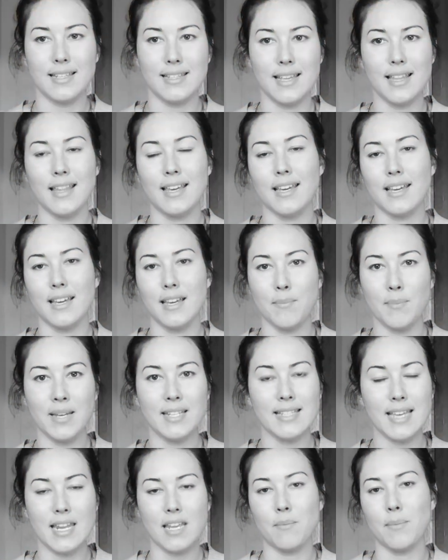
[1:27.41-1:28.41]
Is that like, am
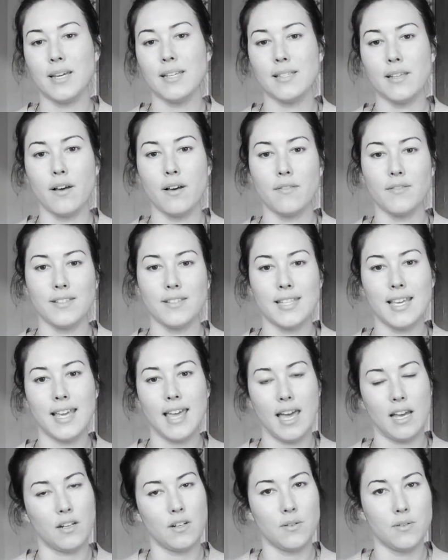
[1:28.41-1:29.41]
I dating myself? It's like
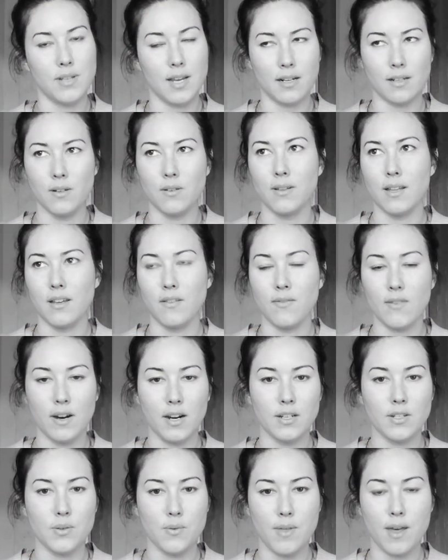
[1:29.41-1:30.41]
heck no techno, like
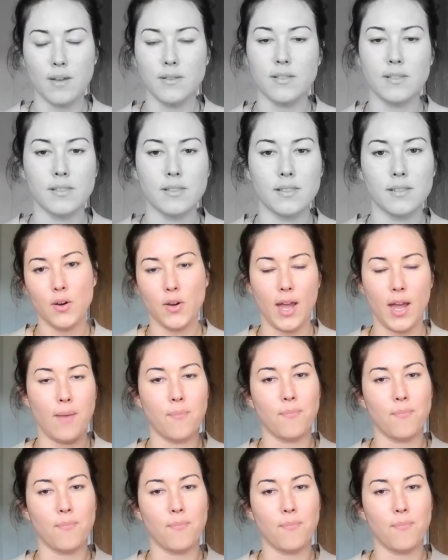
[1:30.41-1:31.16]
very 2000s. Okay,